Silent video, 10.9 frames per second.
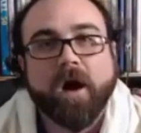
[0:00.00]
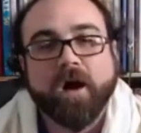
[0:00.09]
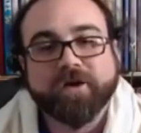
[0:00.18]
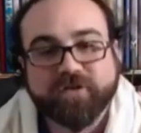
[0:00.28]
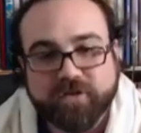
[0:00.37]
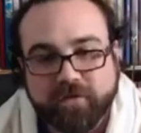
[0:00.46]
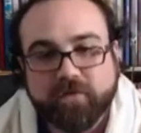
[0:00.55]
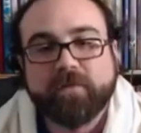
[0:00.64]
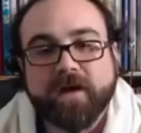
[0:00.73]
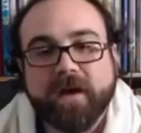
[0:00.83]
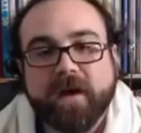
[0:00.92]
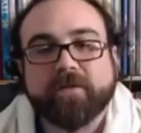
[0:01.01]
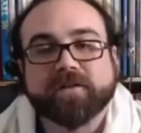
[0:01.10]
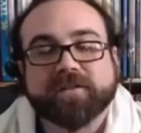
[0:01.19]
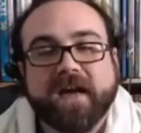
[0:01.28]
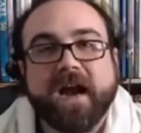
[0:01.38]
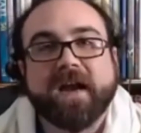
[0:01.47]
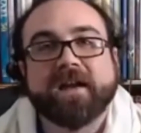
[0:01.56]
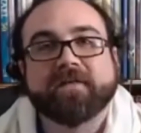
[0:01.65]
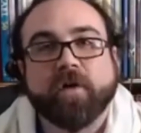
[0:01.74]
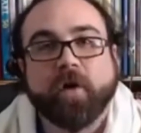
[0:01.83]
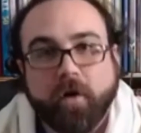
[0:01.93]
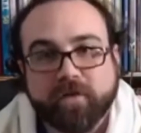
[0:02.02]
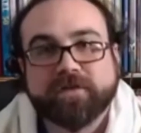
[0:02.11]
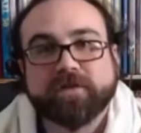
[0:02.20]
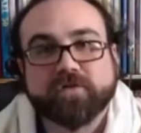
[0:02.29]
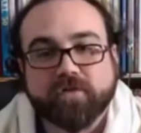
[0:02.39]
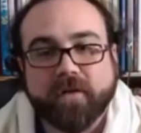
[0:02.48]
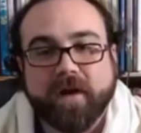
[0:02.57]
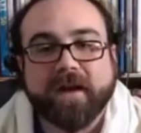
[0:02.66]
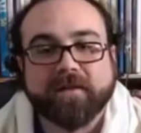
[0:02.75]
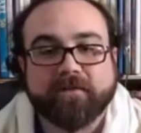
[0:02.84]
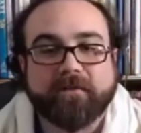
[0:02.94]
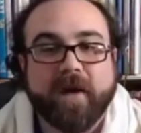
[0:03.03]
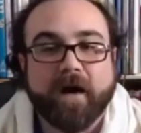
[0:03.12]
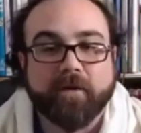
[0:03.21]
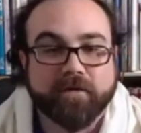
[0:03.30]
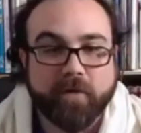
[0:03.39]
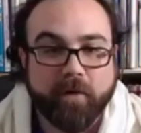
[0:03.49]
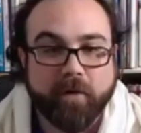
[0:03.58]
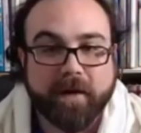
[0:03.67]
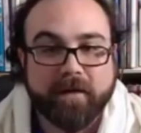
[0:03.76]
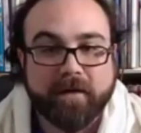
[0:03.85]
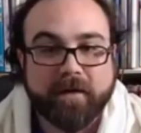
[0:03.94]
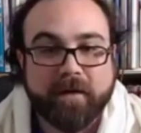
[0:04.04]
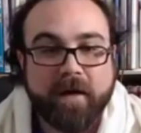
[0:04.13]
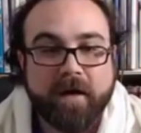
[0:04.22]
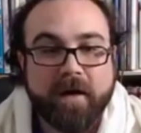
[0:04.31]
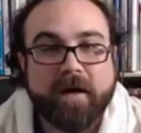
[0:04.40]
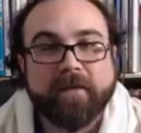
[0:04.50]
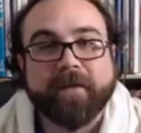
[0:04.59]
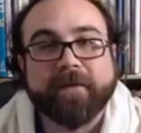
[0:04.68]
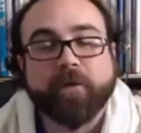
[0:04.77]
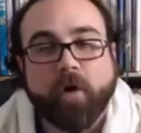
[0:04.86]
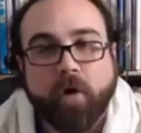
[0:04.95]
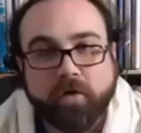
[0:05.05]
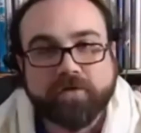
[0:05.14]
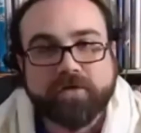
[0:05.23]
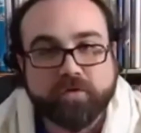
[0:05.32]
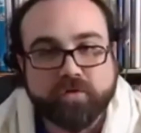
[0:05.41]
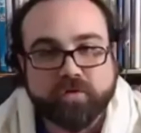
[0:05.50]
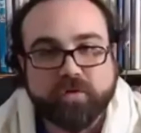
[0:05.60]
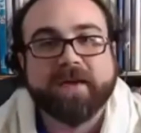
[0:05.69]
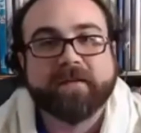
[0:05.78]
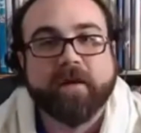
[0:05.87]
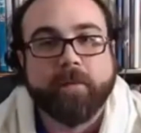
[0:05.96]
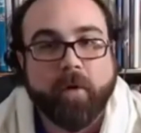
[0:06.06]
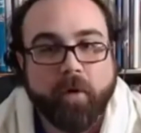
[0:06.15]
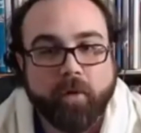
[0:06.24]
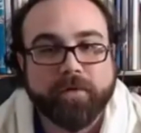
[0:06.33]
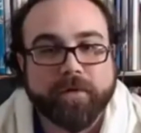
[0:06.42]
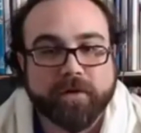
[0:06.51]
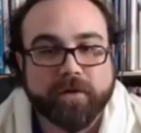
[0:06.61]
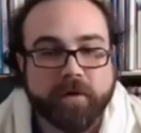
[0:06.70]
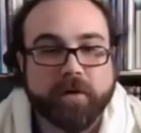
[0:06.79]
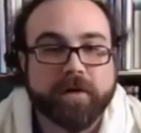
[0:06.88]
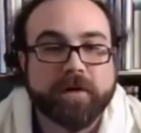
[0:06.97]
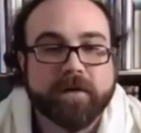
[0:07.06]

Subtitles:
Assume the other side is also trying to follow Torah, that they're also trying to uphold the good,